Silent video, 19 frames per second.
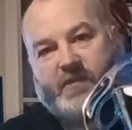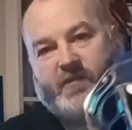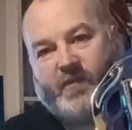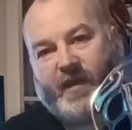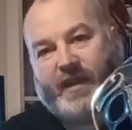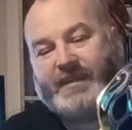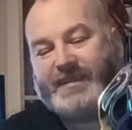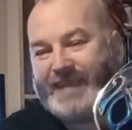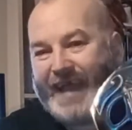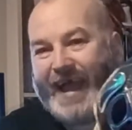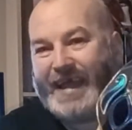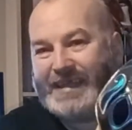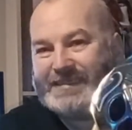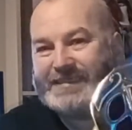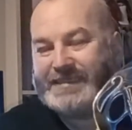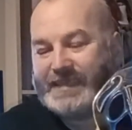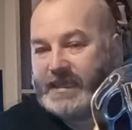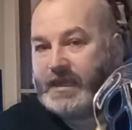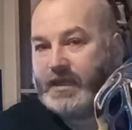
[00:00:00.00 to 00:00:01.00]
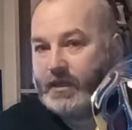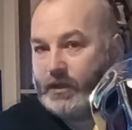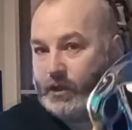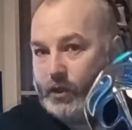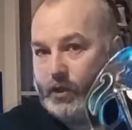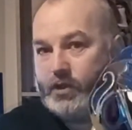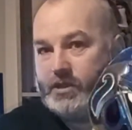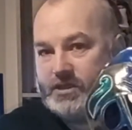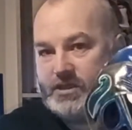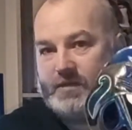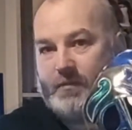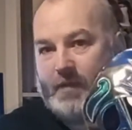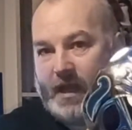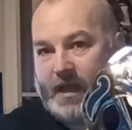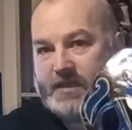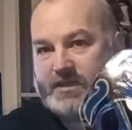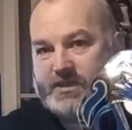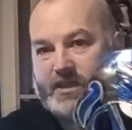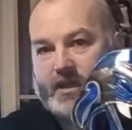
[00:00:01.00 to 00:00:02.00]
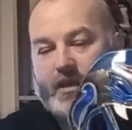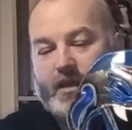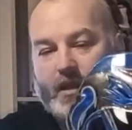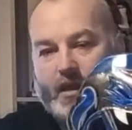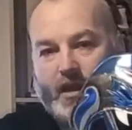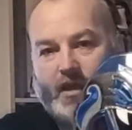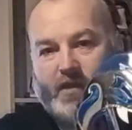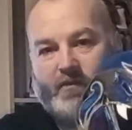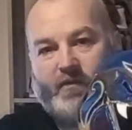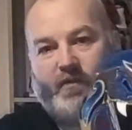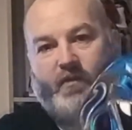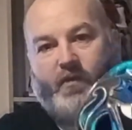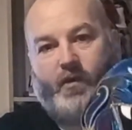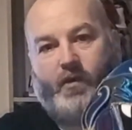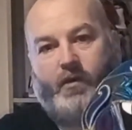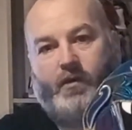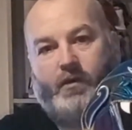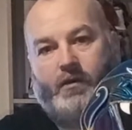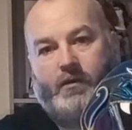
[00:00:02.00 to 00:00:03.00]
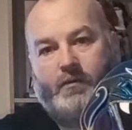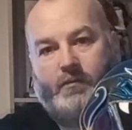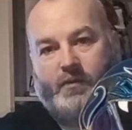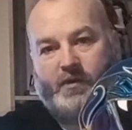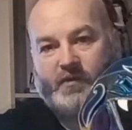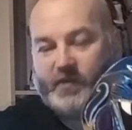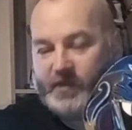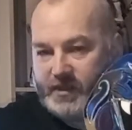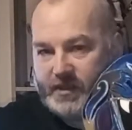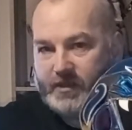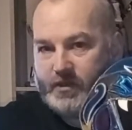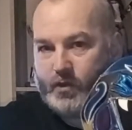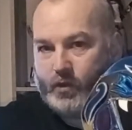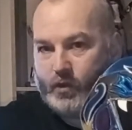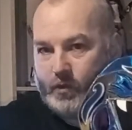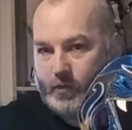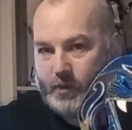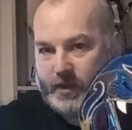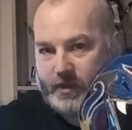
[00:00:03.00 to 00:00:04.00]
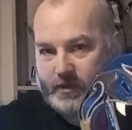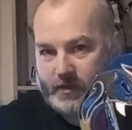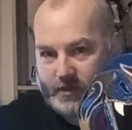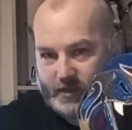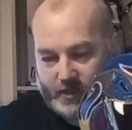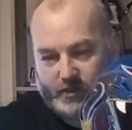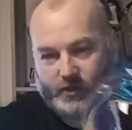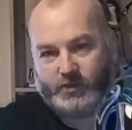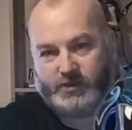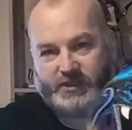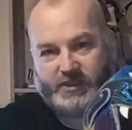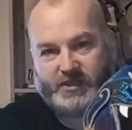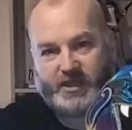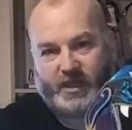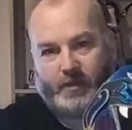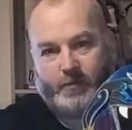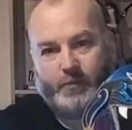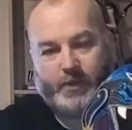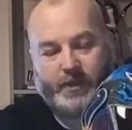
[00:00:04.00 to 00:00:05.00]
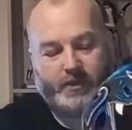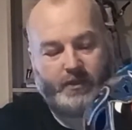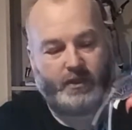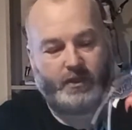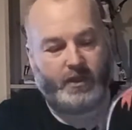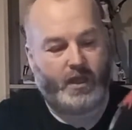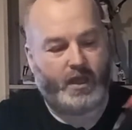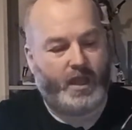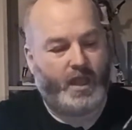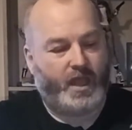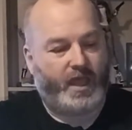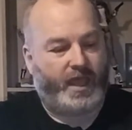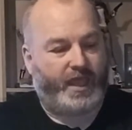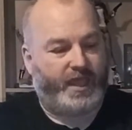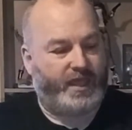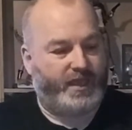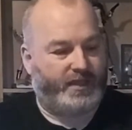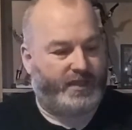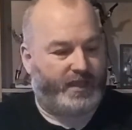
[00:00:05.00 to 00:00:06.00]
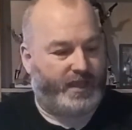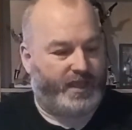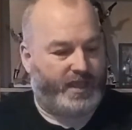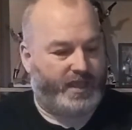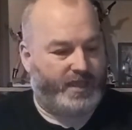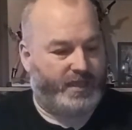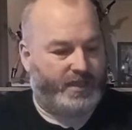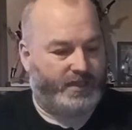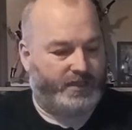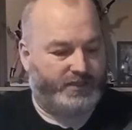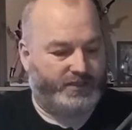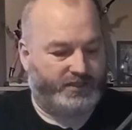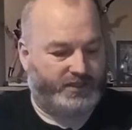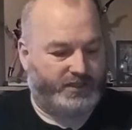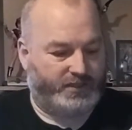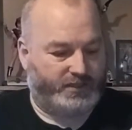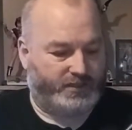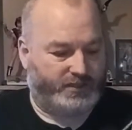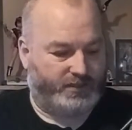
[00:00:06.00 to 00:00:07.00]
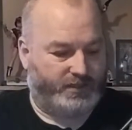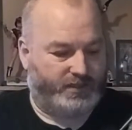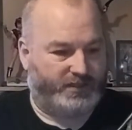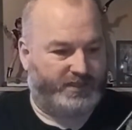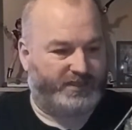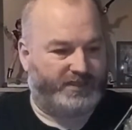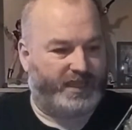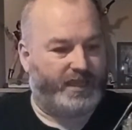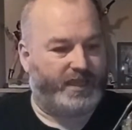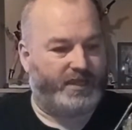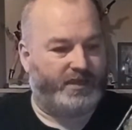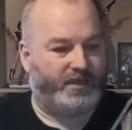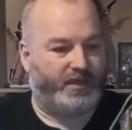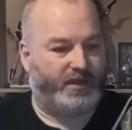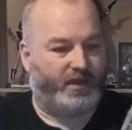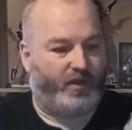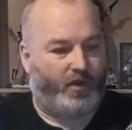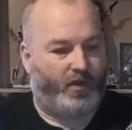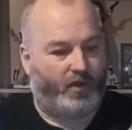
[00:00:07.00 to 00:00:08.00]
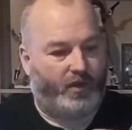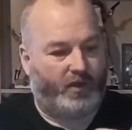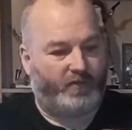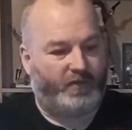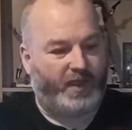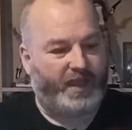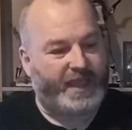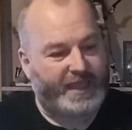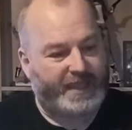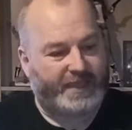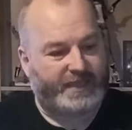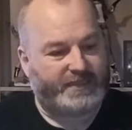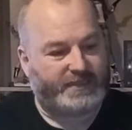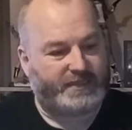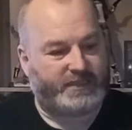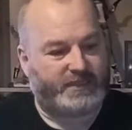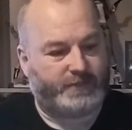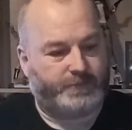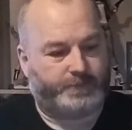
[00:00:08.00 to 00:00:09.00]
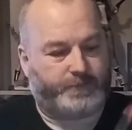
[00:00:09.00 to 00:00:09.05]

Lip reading: fantastic Lucha mask from Ophidian Cobra, Closet Champion. It is a design of his